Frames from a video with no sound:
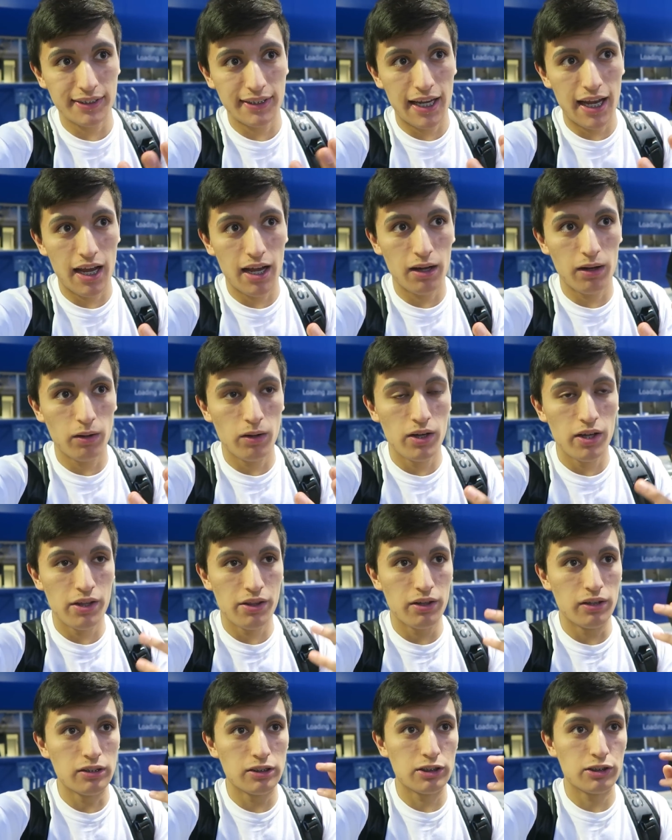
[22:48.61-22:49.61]
Now,
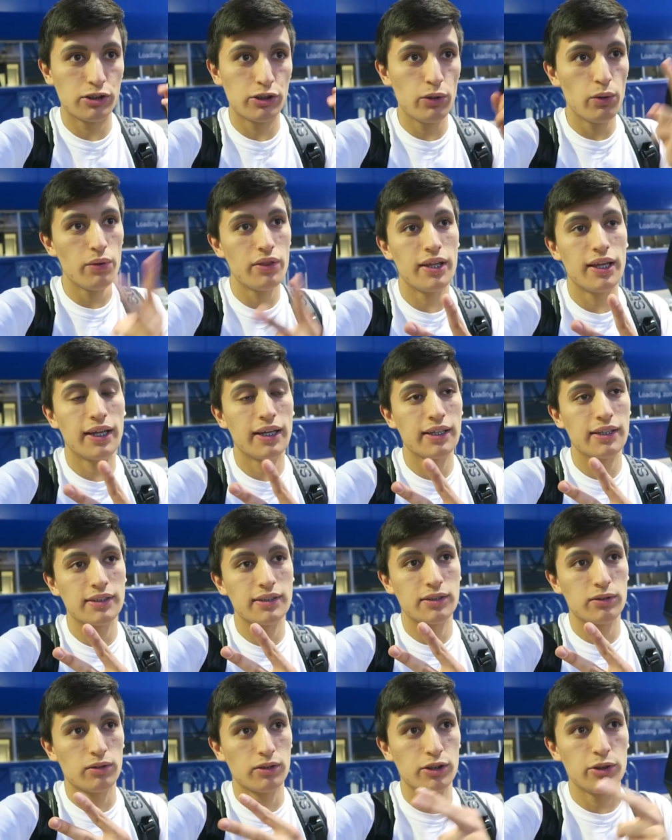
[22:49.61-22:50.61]
there's two
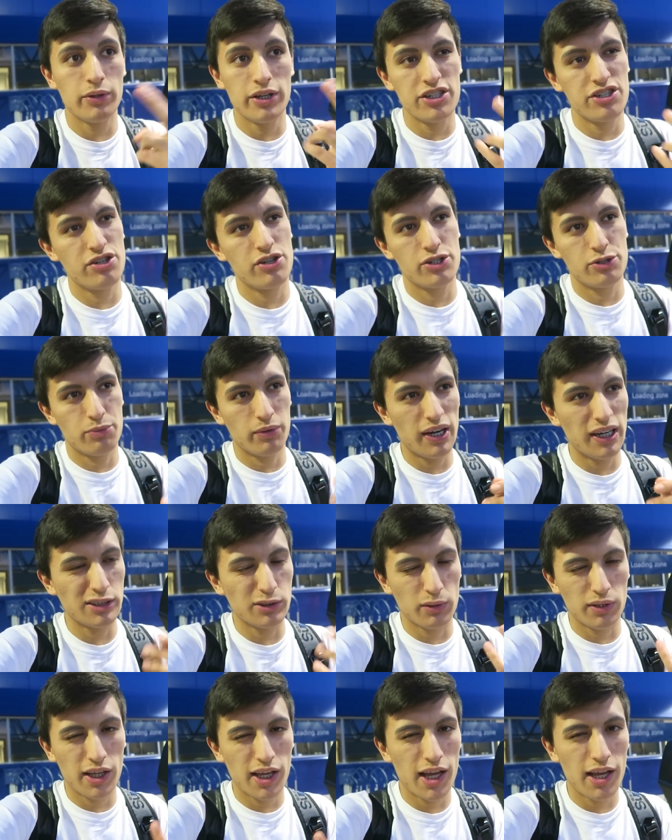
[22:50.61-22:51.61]
things or two issues where I
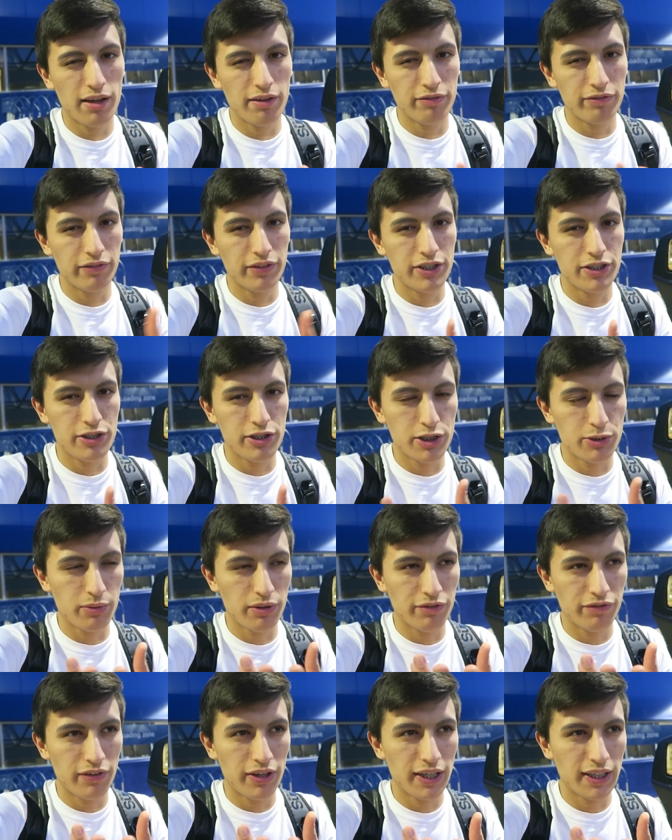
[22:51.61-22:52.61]
sort of have issues
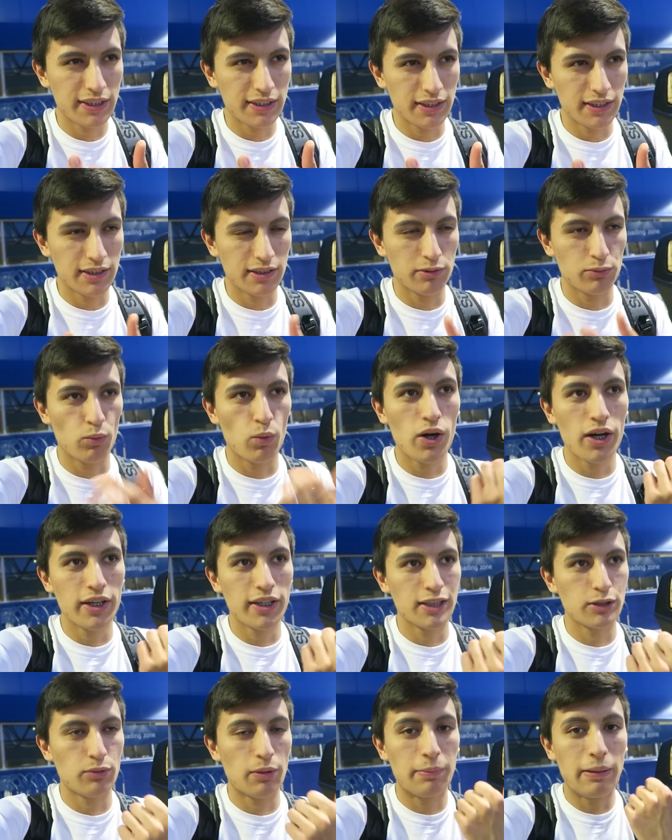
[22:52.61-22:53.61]
with fakes. Is one
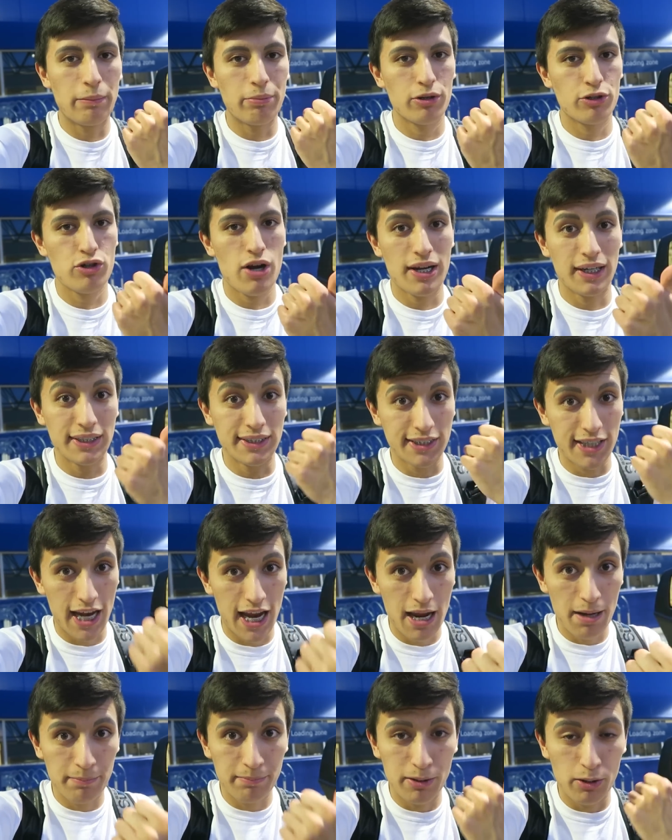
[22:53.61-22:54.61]
is when people are trying to
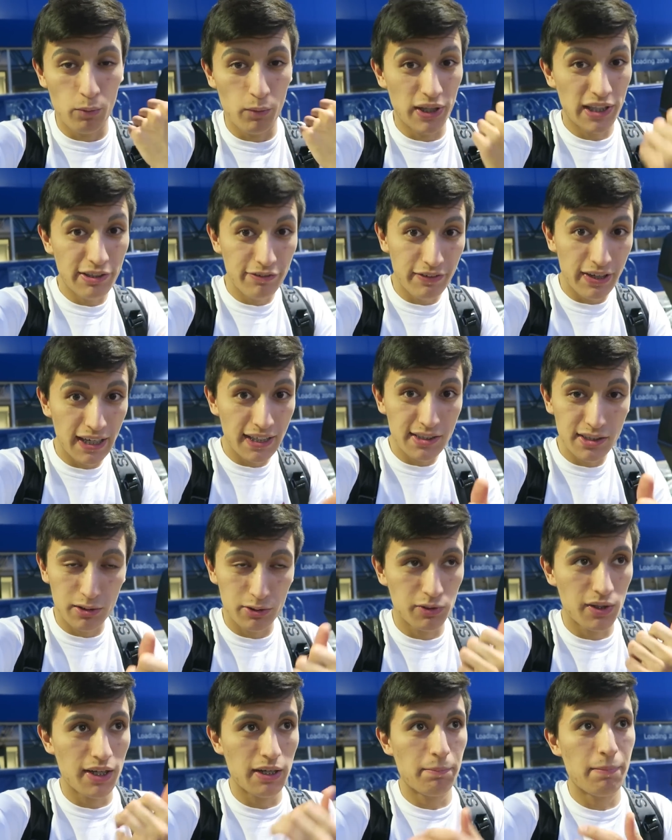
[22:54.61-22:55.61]
scam with fakes, so
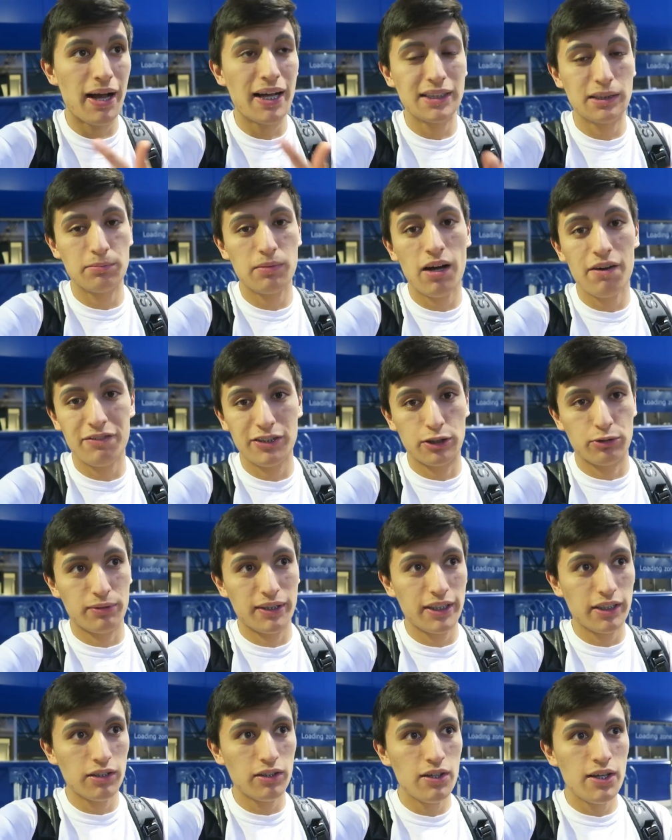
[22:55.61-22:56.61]
trying to pass them off as
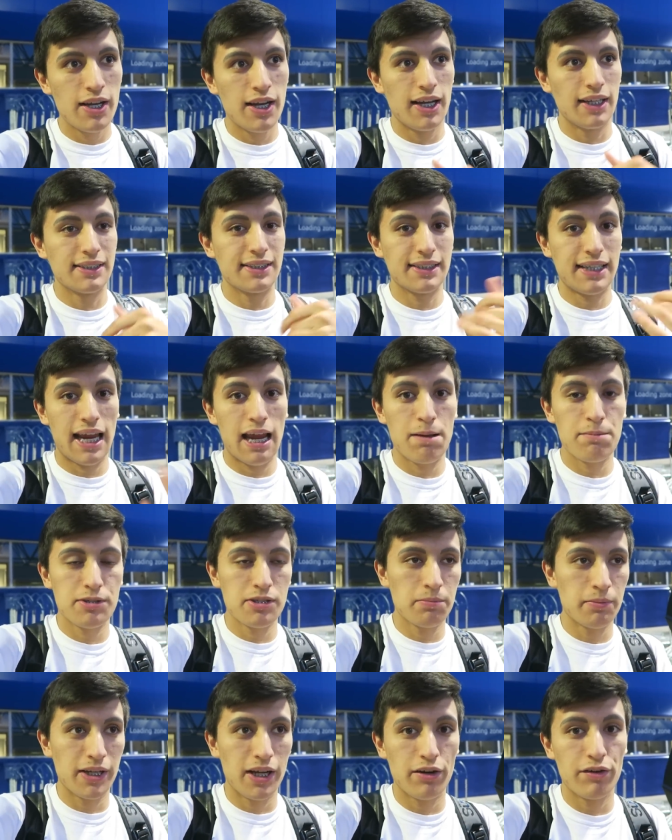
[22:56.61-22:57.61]
real and scam
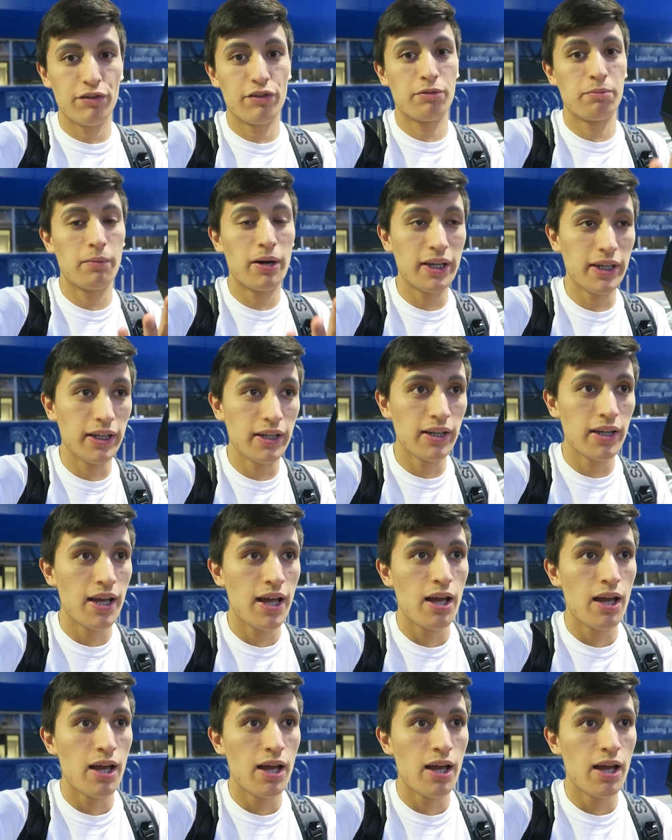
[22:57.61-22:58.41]
somebody out of their money.